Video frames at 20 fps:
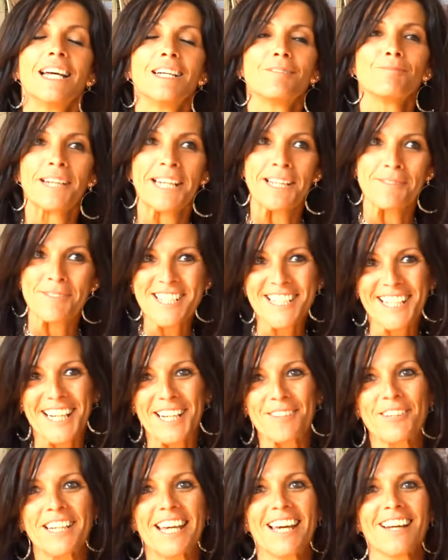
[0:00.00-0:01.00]
My name is
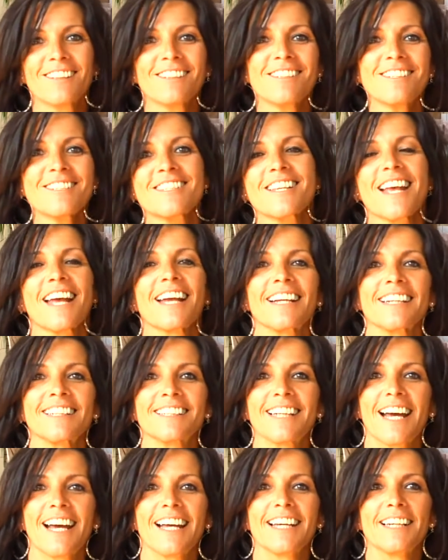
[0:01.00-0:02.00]
Tammy Ellis,
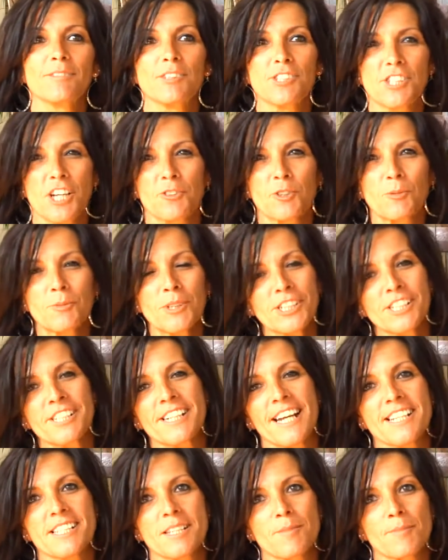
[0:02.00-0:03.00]
and I am the general
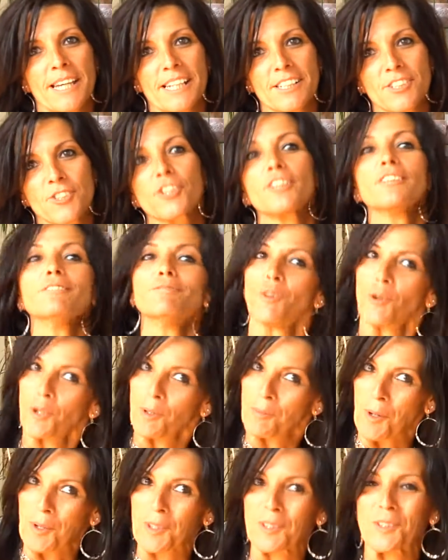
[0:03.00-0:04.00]
merchandising manager or
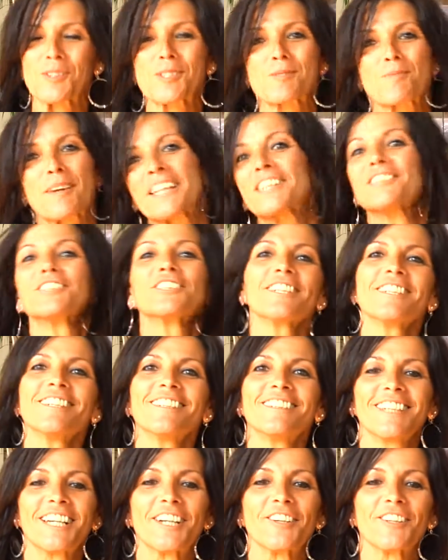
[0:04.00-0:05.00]
motor clothes manager
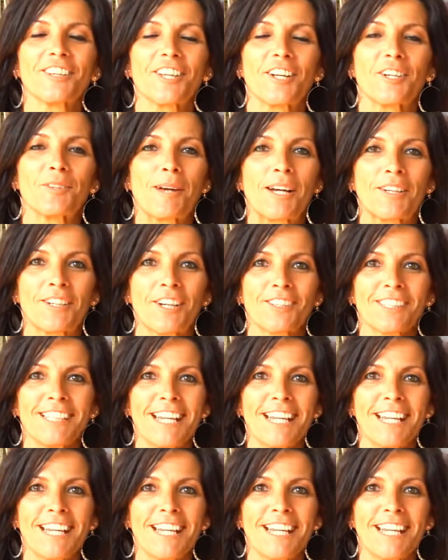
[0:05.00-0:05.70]
here at Thunder Mountain Harley